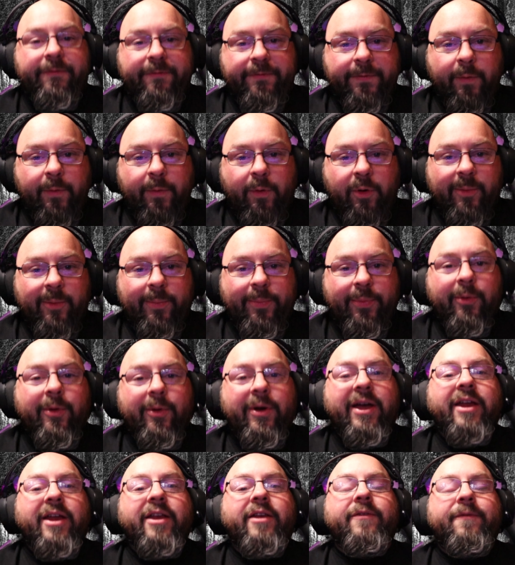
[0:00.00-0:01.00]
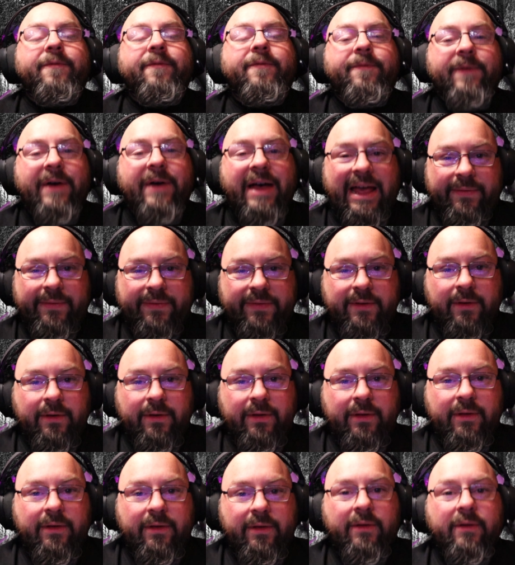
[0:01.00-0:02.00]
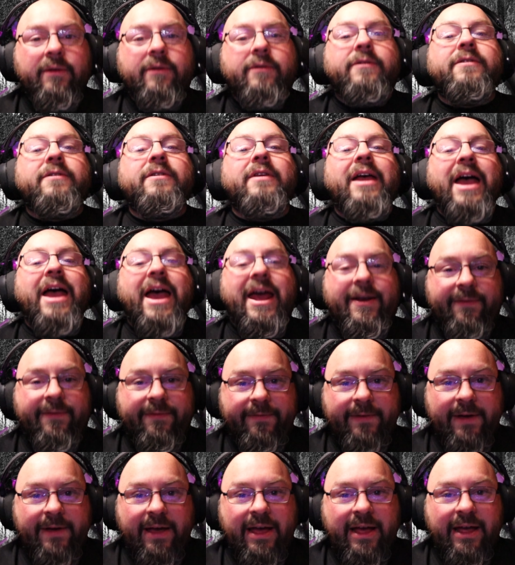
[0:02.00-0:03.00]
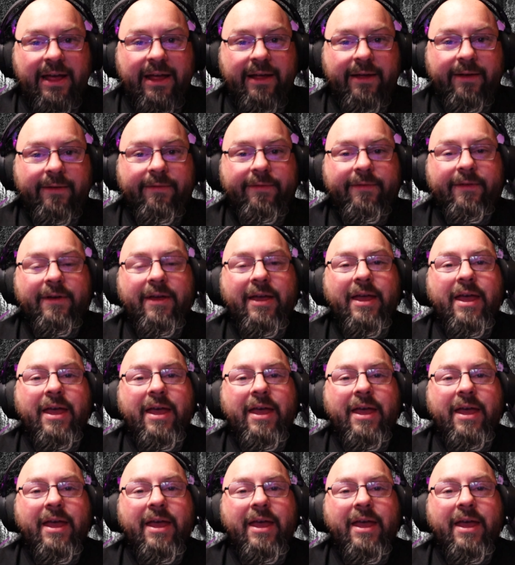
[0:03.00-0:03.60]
4.5 skulls out of 5.